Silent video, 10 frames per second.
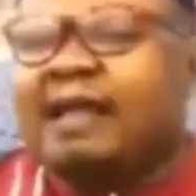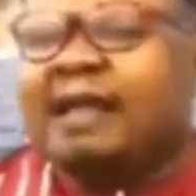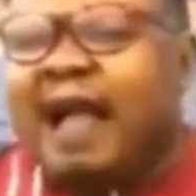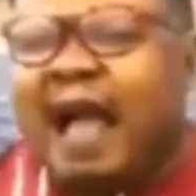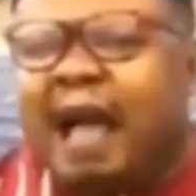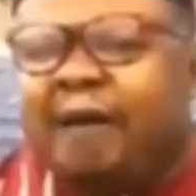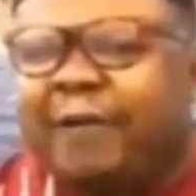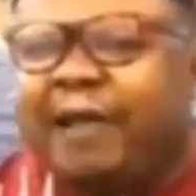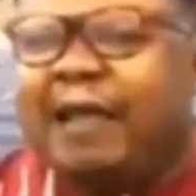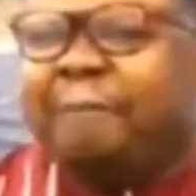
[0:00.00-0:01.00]

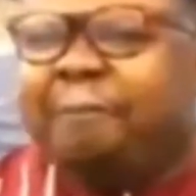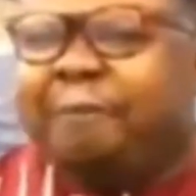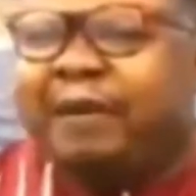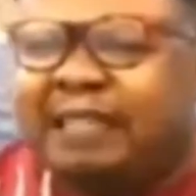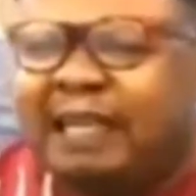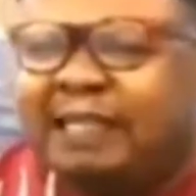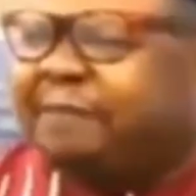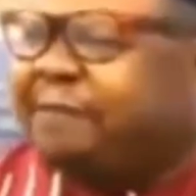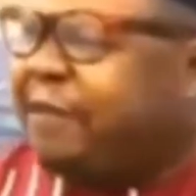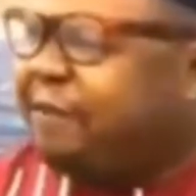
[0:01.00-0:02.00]
African presidents have
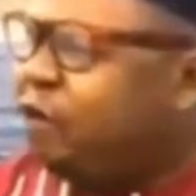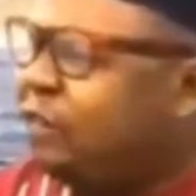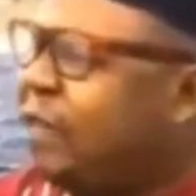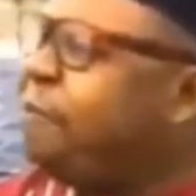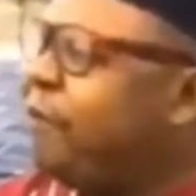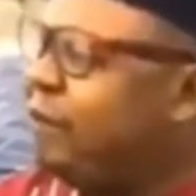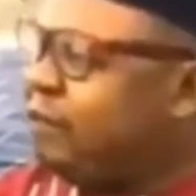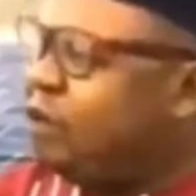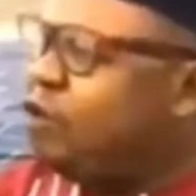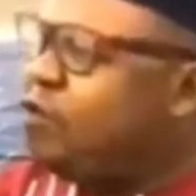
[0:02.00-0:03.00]
given us the impression that
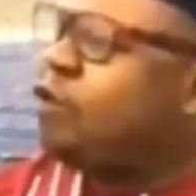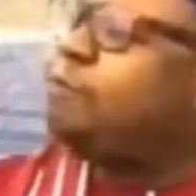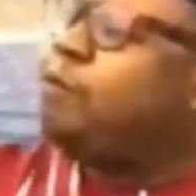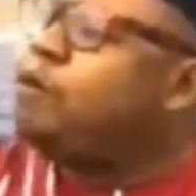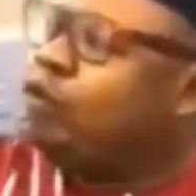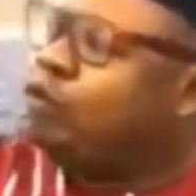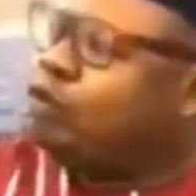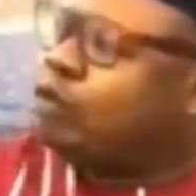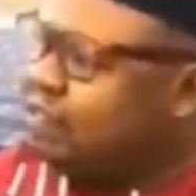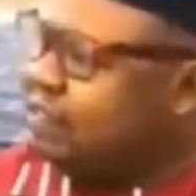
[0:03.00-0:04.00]
you must borrow to
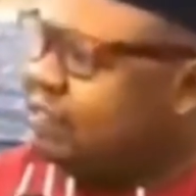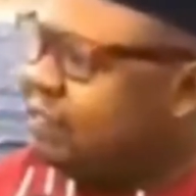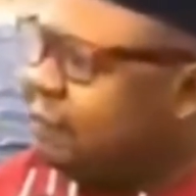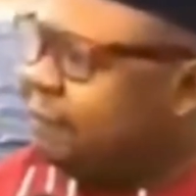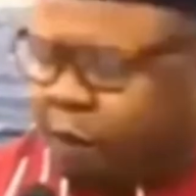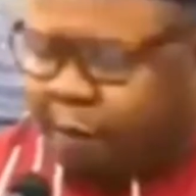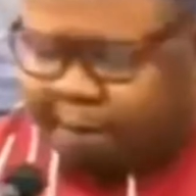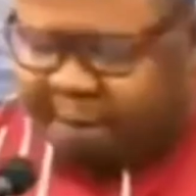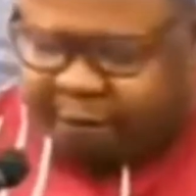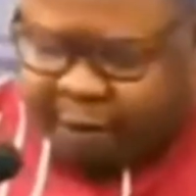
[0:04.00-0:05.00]
succeed.
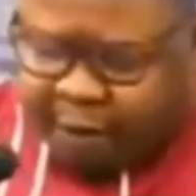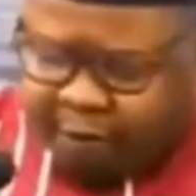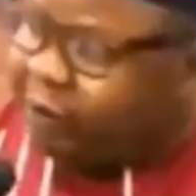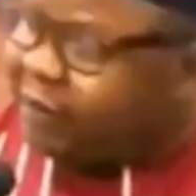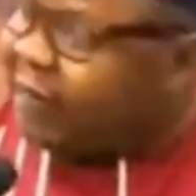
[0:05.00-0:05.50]
Before Magufuli came to